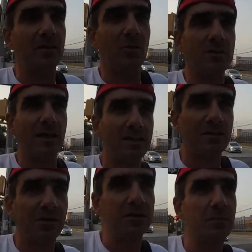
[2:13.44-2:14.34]
It looks like
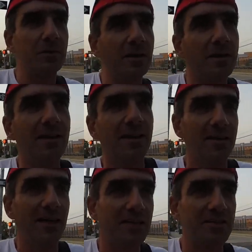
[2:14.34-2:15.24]
it's going to be
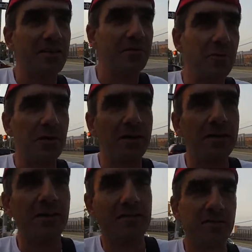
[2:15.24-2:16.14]
next year really